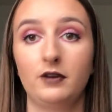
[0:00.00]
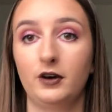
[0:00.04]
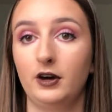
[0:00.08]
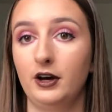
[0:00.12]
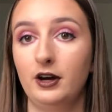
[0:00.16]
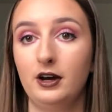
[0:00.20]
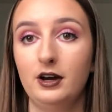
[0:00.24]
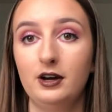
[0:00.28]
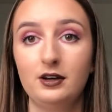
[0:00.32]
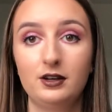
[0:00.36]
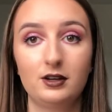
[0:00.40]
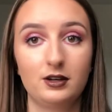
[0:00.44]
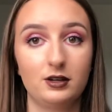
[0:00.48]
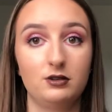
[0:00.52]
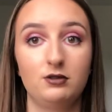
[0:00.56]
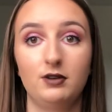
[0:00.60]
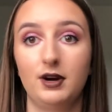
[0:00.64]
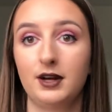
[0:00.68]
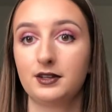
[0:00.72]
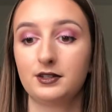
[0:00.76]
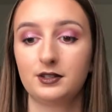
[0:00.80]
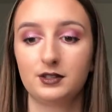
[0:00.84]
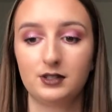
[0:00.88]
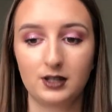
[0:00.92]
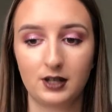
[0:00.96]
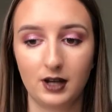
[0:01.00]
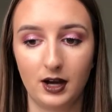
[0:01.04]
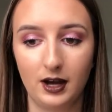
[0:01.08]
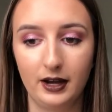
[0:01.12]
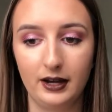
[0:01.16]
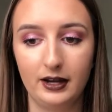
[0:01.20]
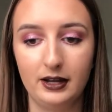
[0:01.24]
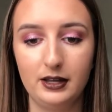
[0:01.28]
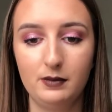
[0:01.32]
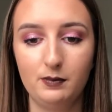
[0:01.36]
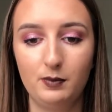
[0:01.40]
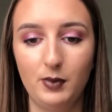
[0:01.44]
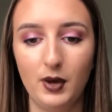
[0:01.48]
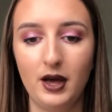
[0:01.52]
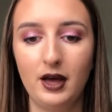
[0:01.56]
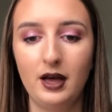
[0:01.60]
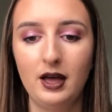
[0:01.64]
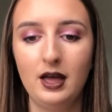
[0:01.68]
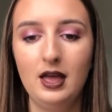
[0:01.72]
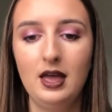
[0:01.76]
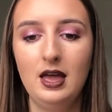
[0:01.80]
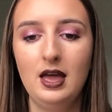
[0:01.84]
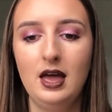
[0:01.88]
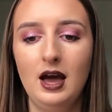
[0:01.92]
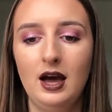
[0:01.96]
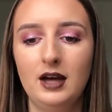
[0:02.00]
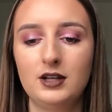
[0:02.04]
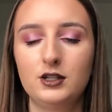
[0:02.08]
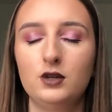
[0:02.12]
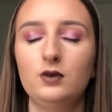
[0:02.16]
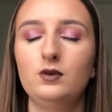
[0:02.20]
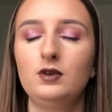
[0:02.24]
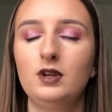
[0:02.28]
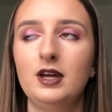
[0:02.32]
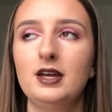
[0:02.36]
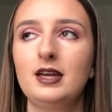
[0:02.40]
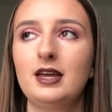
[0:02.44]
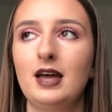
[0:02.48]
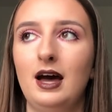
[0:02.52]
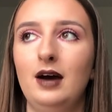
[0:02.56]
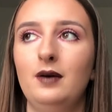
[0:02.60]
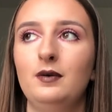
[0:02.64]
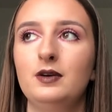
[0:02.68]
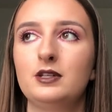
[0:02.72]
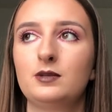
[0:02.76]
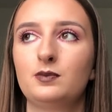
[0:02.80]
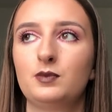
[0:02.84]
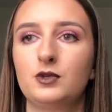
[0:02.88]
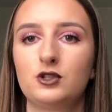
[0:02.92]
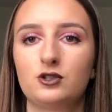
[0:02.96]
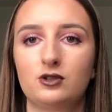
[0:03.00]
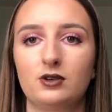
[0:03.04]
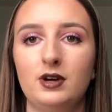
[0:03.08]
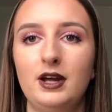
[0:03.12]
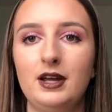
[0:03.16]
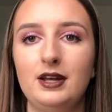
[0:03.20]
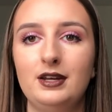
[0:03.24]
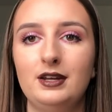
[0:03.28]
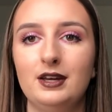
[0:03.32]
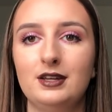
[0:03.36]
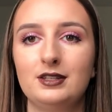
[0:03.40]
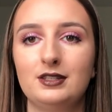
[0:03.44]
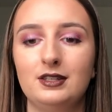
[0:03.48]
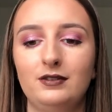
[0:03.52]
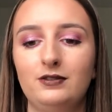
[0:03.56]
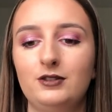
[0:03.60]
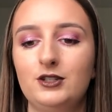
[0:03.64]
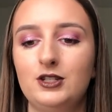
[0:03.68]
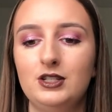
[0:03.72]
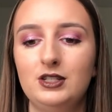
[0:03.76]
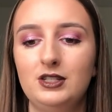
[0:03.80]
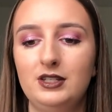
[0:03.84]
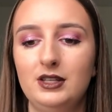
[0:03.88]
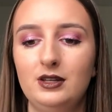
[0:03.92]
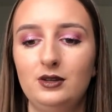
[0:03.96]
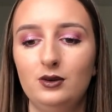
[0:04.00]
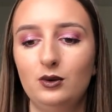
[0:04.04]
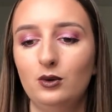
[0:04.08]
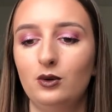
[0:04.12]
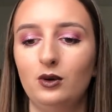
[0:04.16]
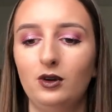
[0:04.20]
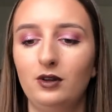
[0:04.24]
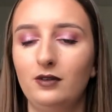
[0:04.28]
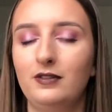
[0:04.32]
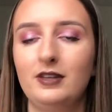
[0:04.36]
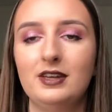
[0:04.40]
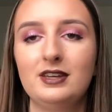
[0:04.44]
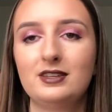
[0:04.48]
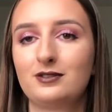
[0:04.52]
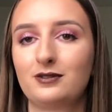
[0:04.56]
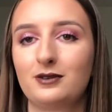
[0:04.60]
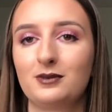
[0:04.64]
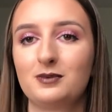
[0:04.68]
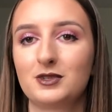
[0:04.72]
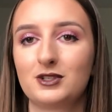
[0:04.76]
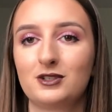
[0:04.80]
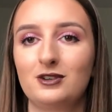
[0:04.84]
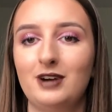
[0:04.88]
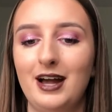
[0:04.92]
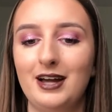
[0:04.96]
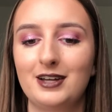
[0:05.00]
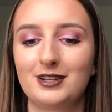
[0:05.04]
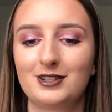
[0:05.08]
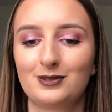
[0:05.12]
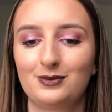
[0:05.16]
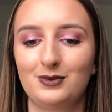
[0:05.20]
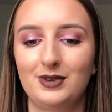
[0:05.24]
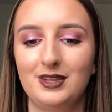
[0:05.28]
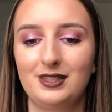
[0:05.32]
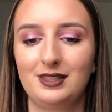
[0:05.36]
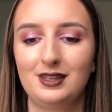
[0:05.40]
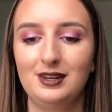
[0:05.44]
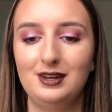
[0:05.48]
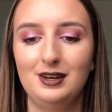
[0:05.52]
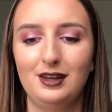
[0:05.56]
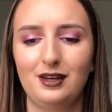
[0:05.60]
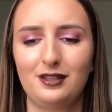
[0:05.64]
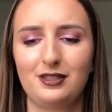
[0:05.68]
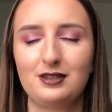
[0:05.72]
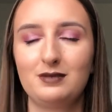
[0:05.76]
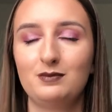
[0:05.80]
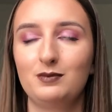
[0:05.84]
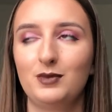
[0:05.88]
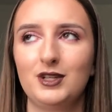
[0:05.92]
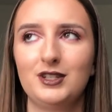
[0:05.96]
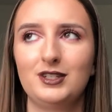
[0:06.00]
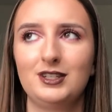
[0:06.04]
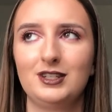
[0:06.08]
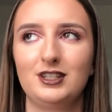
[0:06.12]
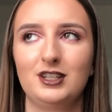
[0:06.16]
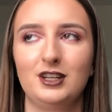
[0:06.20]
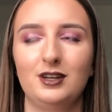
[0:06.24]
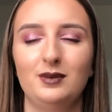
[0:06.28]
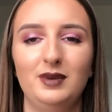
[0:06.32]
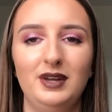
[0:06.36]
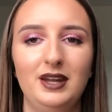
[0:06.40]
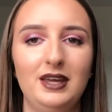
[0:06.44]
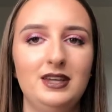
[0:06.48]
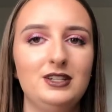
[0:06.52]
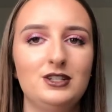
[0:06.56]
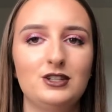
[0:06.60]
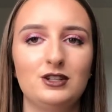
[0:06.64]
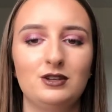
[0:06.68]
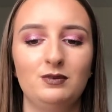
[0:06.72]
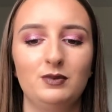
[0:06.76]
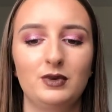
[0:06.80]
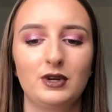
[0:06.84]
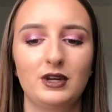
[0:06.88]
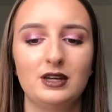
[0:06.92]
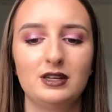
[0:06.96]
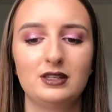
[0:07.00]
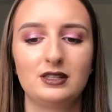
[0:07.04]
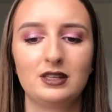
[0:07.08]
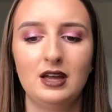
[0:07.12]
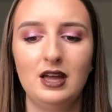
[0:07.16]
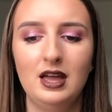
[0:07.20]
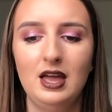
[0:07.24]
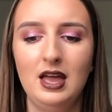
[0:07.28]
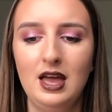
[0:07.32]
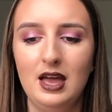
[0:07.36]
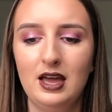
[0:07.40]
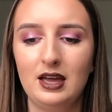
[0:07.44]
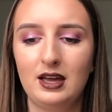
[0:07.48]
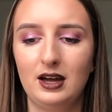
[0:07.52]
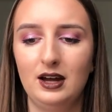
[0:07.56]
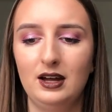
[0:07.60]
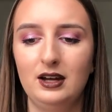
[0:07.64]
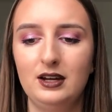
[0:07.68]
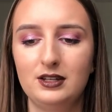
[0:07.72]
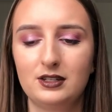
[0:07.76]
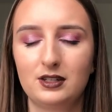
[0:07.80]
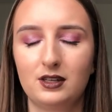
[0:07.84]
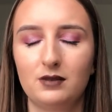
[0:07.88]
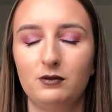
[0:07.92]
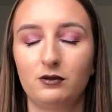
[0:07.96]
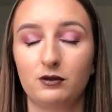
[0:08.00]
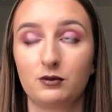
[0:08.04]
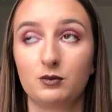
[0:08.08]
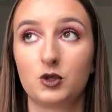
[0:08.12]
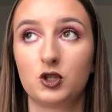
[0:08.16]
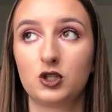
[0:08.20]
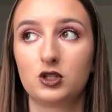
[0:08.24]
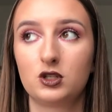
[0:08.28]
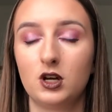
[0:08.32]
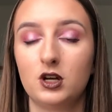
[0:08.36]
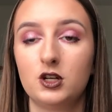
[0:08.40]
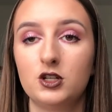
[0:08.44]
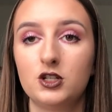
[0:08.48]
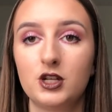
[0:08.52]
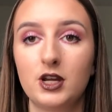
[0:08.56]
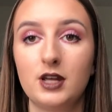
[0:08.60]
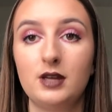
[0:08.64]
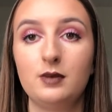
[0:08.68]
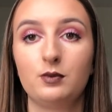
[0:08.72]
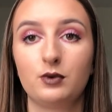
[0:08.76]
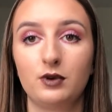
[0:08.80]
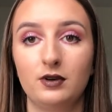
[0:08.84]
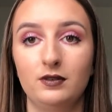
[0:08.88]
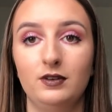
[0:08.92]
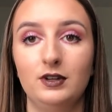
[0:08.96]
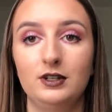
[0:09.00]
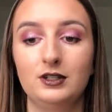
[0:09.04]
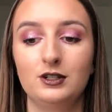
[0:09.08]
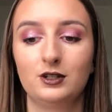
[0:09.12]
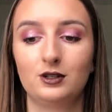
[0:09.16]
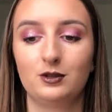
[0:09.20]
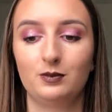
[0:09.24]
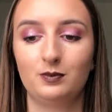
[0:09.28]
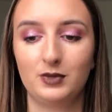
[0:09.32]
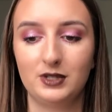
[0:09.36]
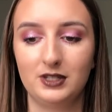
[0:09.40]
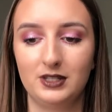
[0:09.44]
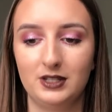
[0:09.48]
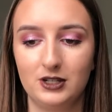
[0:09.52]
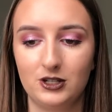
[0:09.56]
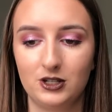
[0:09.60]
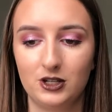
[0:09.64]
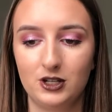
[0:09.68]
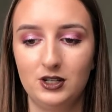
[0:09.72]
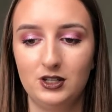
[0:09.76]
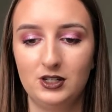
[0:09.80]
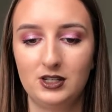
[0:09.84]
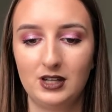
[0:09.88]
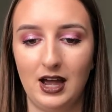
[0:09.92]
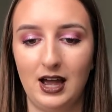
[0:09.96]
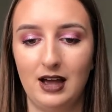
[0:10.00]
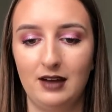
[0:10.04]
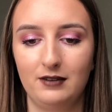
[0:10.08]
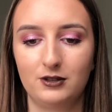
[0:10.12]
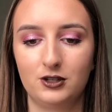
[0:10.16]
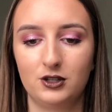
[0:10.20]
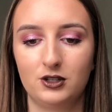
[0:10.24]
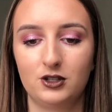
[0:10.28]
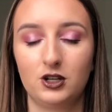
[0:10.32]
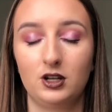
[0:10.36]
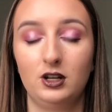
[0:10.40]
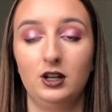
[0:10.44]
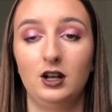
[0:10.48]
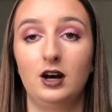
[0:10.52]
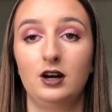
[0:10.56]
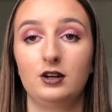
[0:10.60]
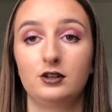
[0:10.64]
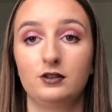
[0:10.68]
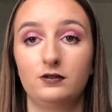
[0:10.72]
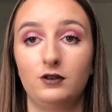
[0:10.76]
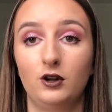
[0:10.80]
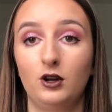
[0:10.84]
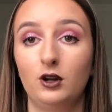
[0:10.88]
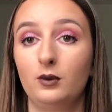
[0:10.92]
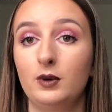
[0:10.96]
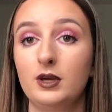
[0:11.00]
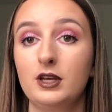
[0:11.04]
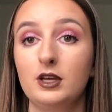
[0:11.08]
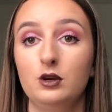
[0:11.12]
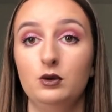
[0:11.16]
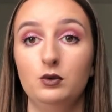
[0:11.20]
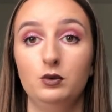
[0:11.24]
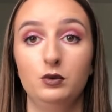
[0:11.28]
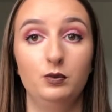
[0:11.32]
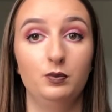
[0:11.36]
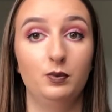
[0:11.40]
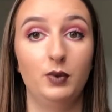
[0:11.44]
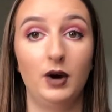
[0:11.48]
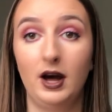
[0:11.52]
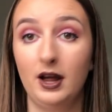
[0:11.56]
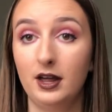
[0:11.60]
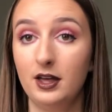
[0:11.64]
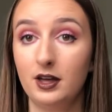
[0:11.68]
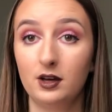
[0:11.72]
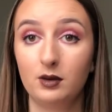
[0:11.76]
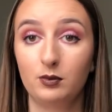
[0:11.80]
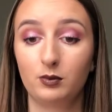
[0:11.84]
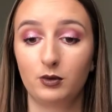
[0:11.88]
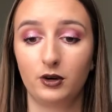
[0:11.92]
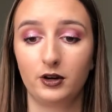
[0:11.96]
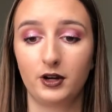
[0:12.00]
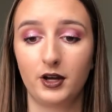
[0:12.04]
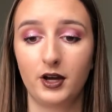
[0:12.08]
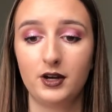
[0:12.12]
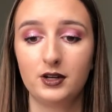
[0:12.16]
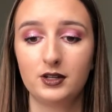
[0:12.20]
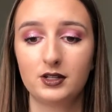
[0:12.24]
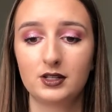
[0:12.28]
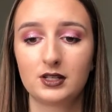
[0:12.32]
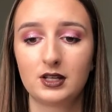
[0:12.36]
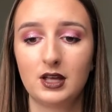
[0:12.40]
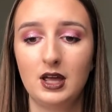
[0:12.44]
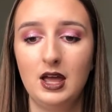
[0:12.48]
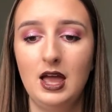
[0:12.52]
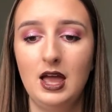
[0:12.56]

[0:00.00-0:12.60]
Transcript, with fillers: her, congrats to Kylie, but I don't like how it's portrayed as if she did all of this from scratch with nothing but determination, because Kylie has come from such a privileged position to have such a large following who would buy her products